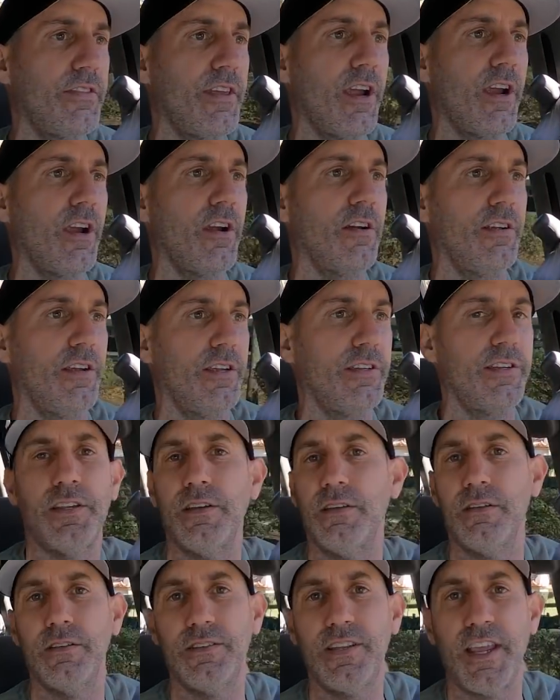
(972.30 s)
there. It
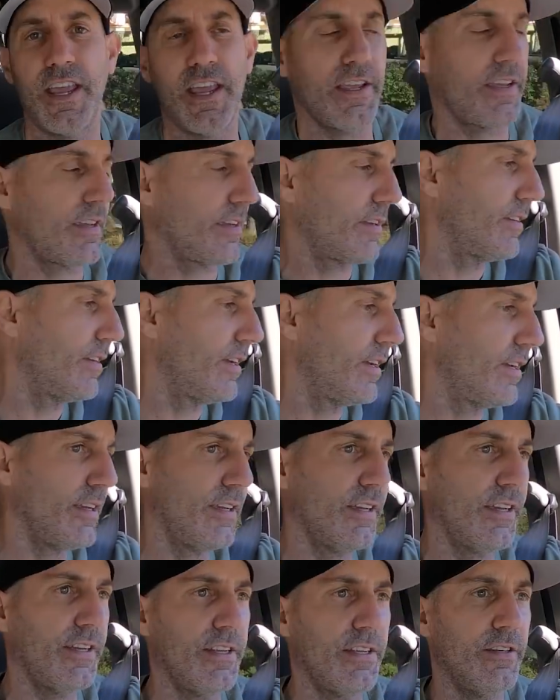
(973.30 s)
didn't take.
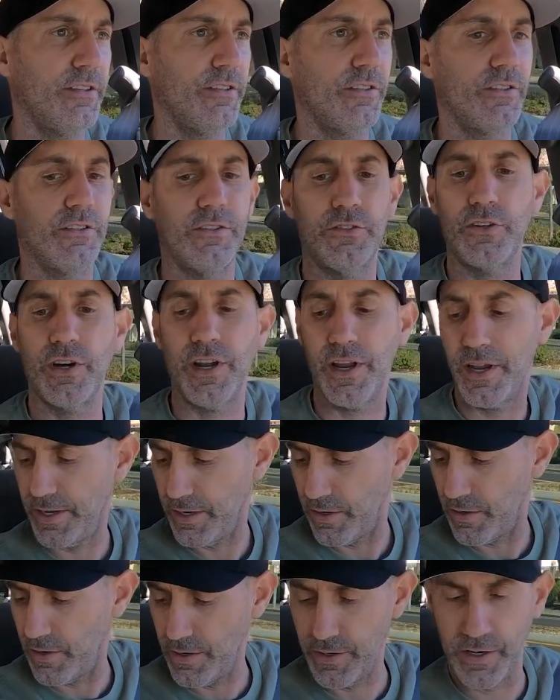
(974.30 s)
I didn't try
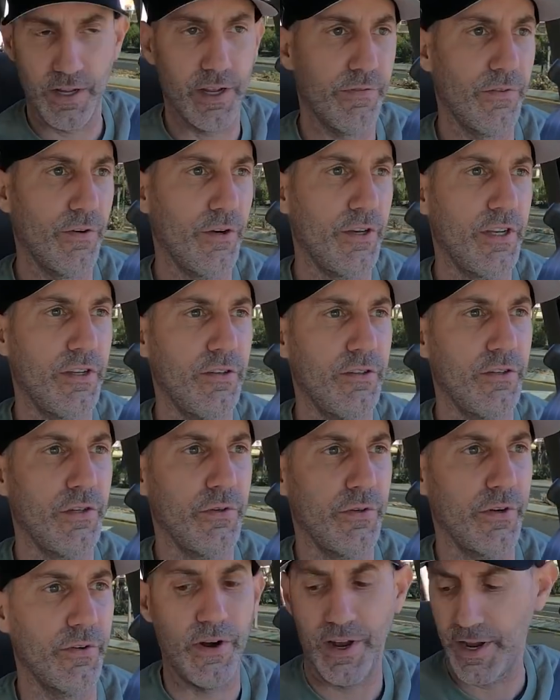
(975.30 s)
hard enough, or it didn't
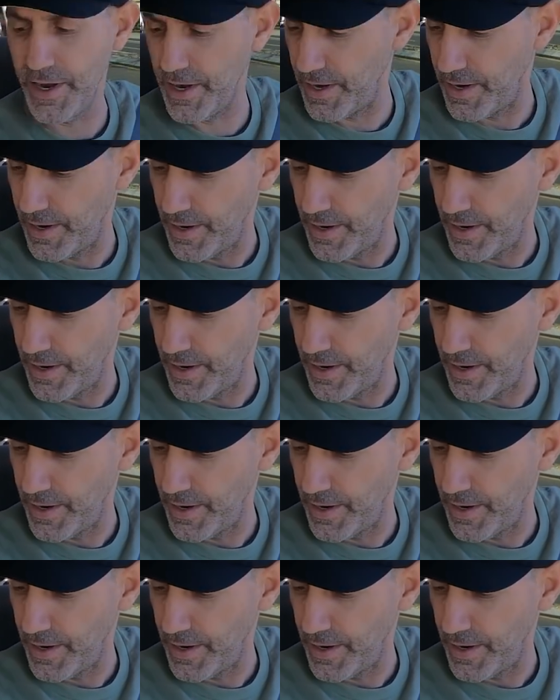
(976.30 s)
do it right.